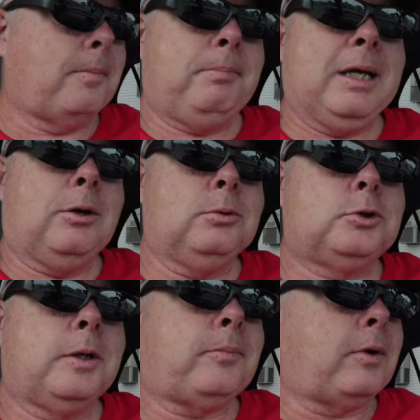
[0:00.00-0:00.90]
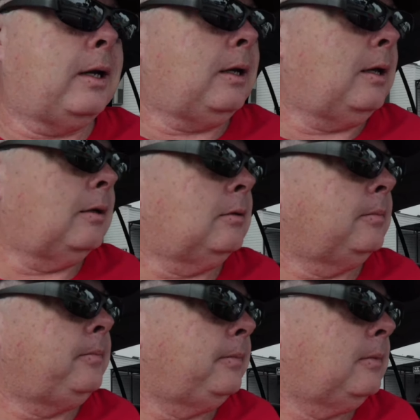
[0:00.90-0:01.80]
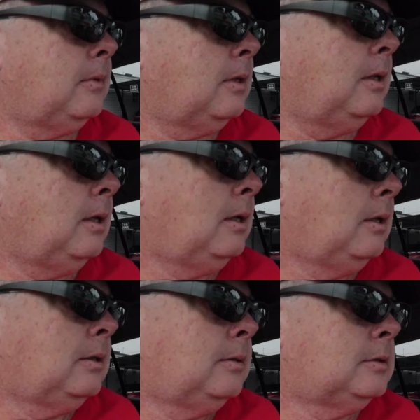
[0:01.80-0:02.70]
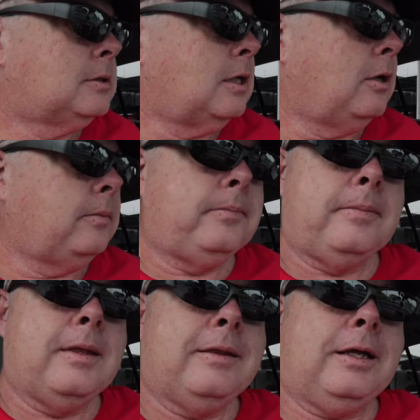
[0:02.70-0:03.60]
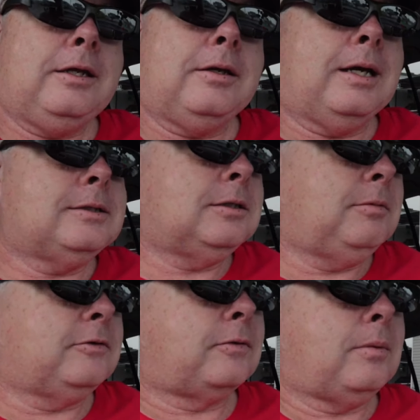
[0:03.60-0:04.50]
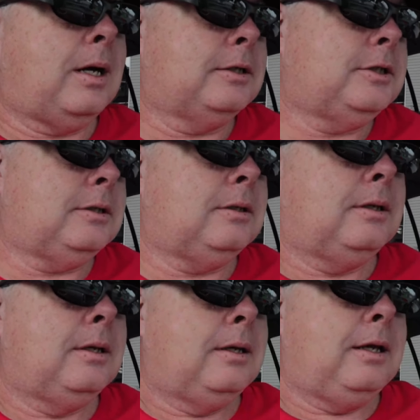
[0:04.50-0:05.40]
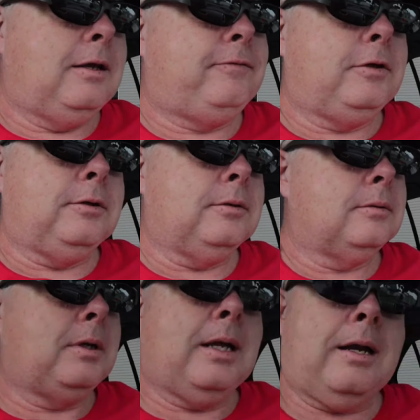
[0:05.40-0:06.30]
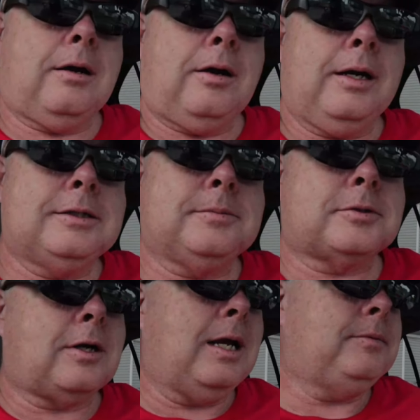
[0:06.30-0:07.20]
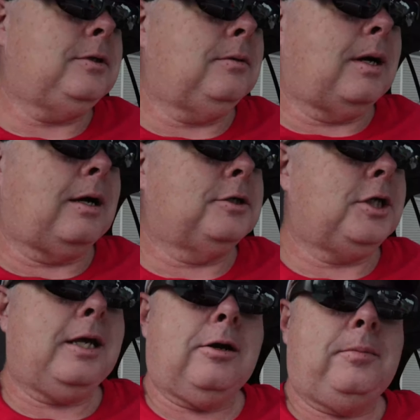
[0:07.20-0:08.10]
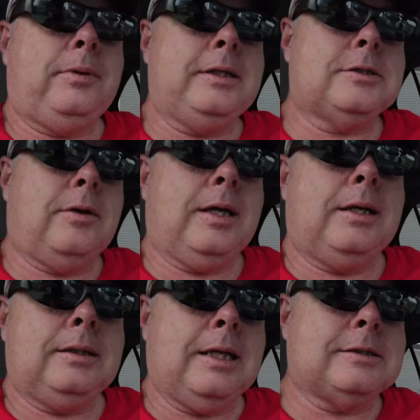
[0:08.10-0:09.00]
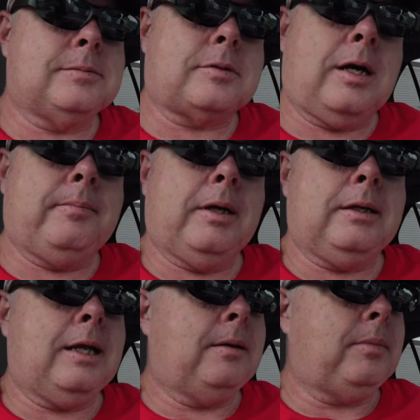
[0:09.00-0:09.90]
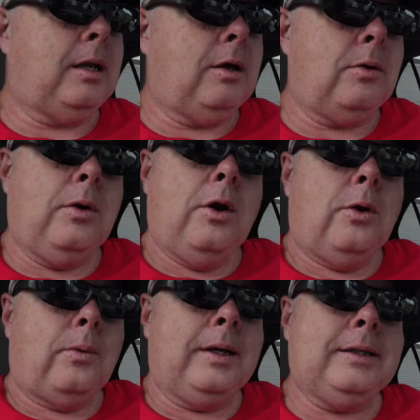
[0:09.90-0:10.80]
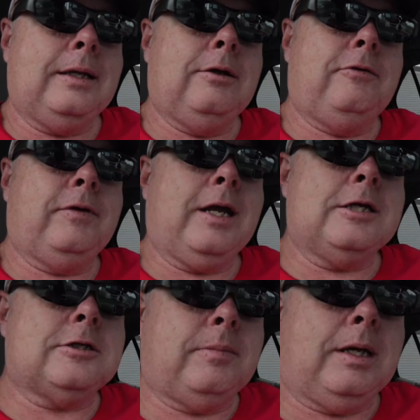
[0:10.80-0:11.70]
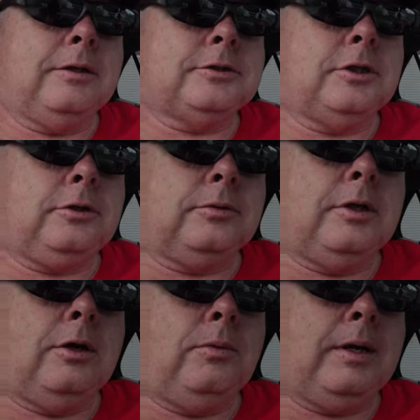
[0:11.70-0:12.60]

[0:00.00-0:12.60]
on a big old trip right now. So thank you guys so much for watching. If you not already subscribed to our channel, please go ahead and hit that subscribe button down below. Ring that notification bell so you'll know